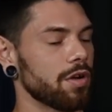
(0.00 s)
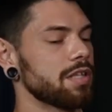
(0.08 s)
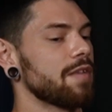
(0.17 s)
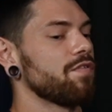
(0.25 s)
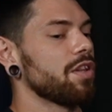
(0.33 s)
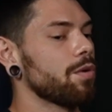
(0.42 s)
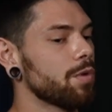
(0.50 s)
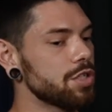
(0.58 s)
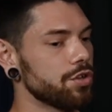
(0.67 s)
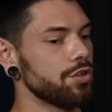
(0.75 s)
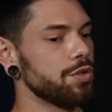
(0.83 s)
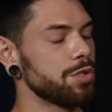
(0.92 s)
Because I feel like
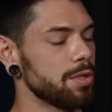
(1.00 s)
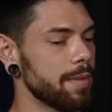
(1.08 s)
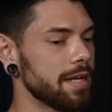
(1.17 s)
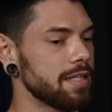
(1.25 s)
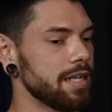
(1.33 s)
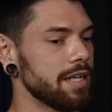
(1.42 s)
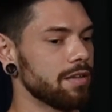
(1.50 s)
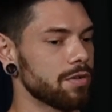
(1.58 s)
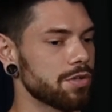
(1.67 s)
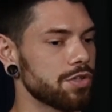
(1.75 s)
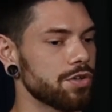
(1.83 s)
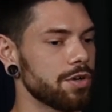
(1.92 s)
once you're used to meditating,
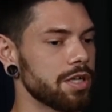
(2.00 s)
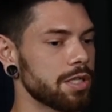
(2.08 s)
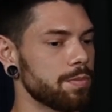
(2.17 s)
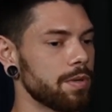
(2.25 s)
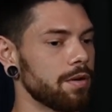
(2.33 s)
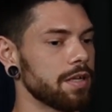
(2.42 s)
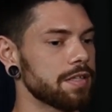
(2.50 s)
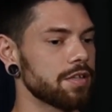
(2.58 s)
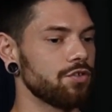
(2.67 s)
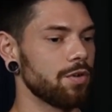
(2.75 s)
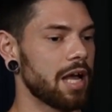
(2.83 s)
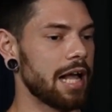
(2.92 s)
there's a certain experience
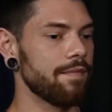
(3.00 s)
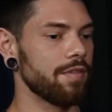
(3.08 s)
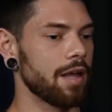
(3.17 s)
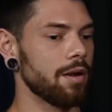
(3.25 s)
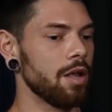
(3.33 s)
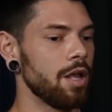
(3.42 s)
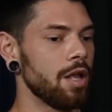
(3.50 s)
that you have that